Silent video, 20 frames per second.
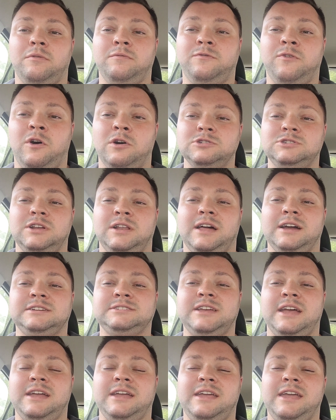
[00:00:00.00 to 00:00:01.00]
Unfortunately, like I
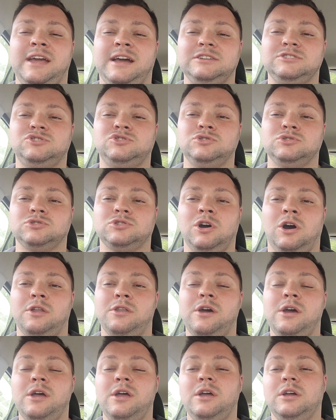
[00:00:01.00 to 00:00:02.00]
say, he has just
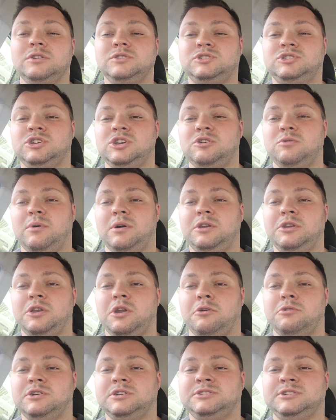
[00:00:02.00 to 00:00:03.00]
gone to
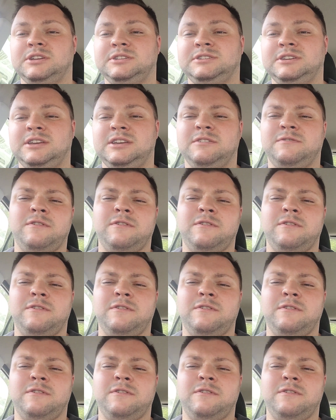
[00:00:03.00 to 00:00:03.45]
Norwich City.